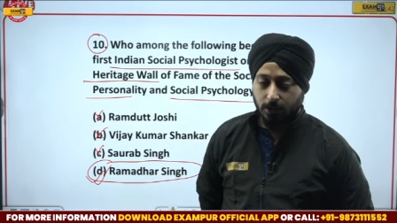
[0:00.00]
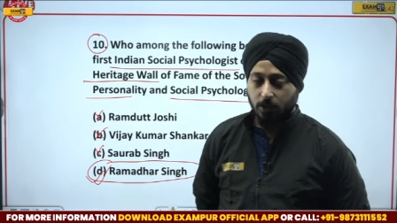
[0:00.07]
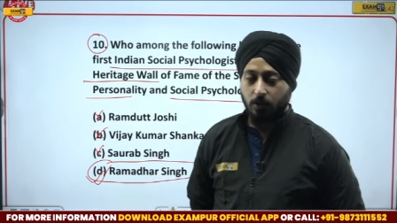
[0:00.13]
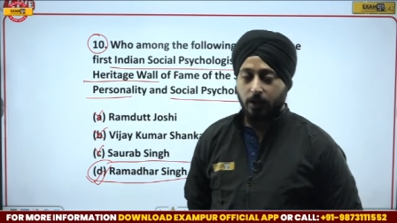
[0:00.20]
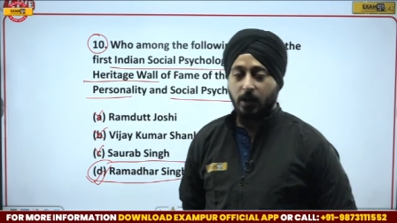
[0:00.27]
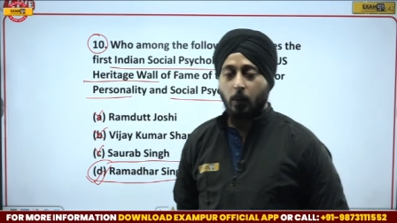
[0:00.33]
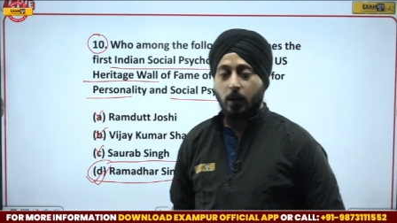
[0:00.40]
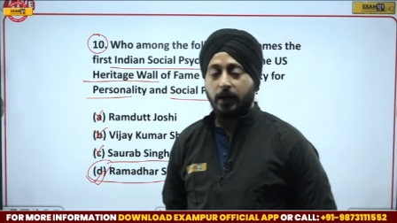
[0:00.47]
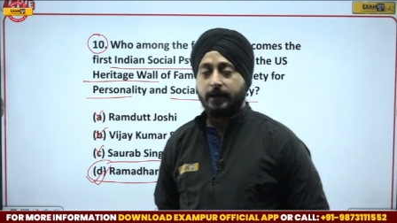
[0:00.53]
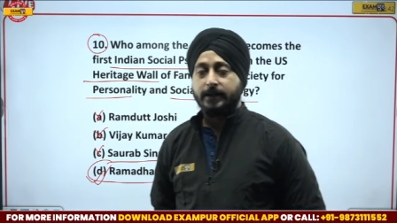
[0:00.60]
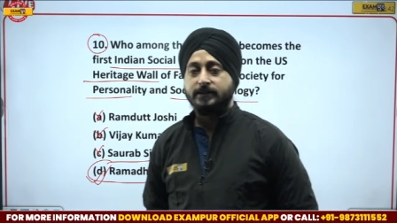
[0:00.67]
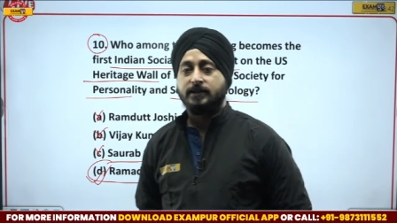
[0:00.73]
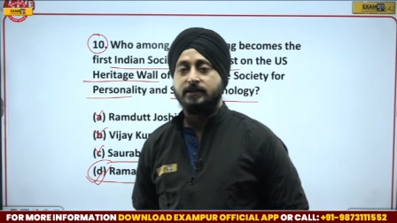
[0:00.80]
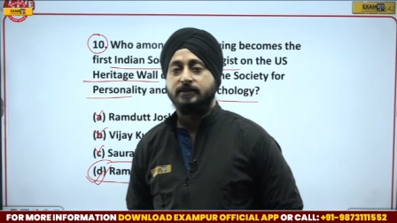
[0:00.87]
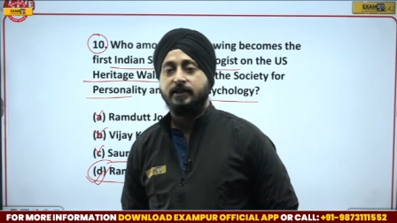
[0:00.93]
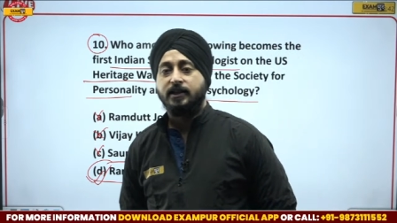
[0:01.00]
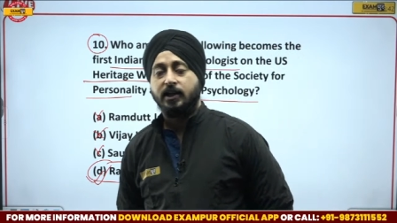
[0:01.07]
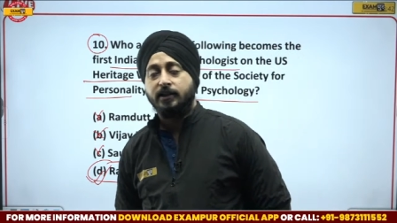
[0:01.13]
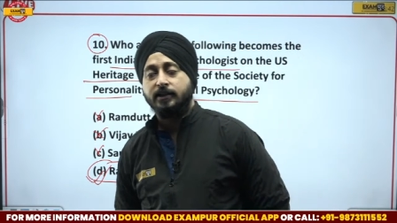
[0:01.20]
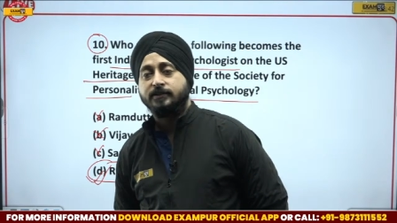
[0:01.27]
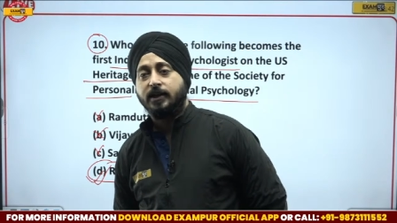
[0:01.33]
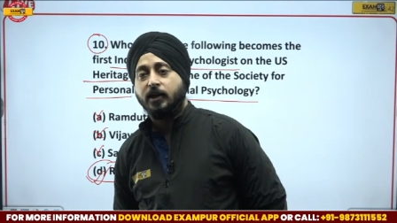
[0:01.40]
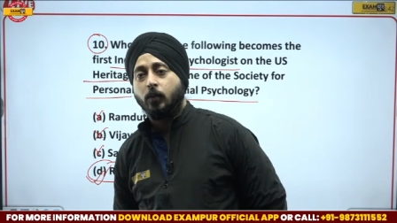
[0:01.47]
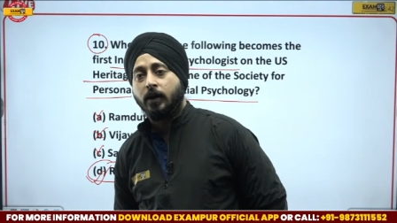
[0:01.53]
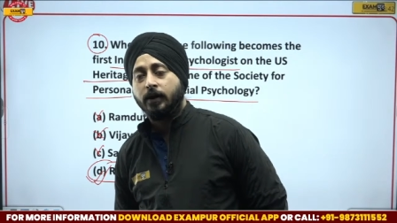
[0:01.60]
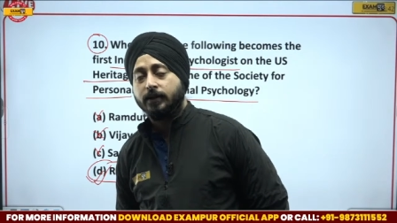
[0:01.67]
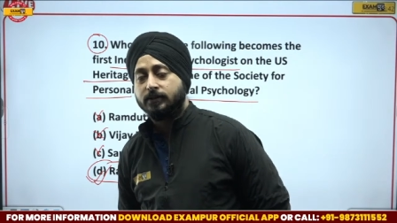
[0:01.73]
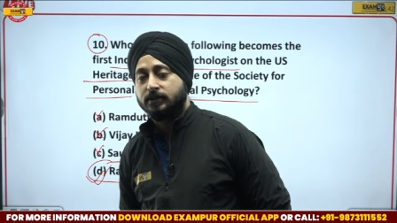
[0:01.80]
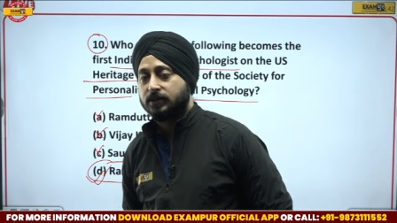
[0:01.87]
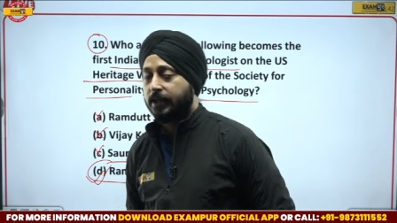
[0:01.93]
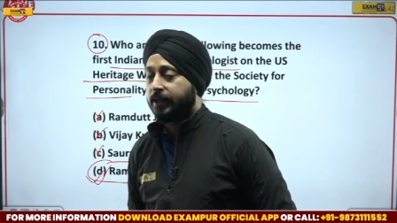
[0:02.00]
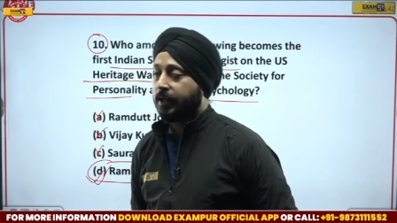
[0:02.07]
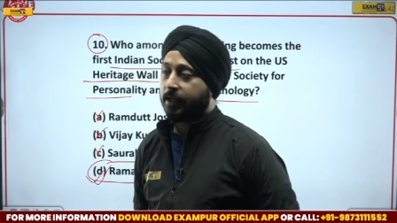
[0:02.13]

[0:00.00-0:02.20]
you know advantages disadvantages like